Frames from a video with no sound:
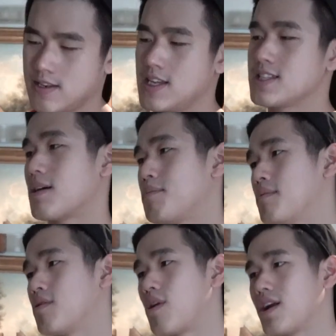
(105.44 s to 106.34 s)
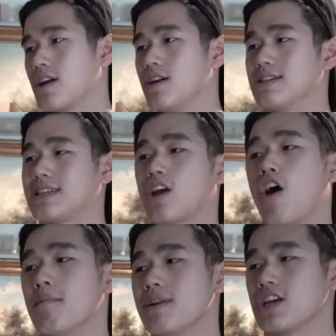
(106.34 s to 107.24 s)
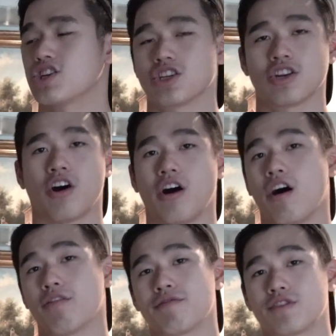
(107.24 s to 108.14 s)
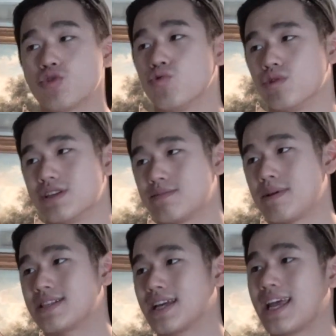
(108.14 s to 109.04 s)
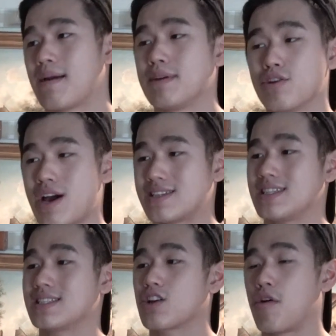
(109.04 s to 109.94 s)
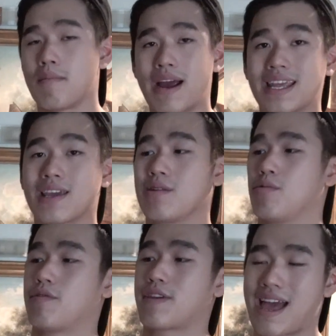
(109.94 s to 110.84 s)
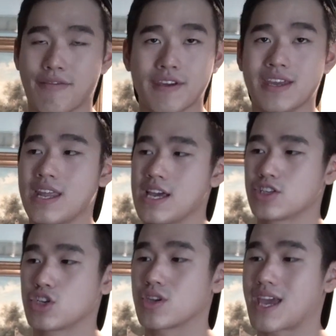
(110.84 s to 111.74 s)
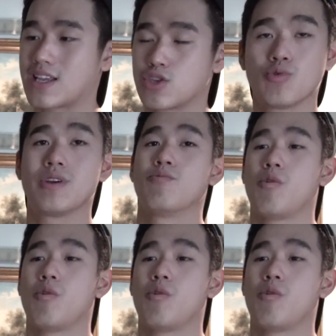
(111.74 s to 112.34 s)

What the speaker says: This supplement right here is a combination of two. It's basically amino acids combining it with caffeine, so you get 2 in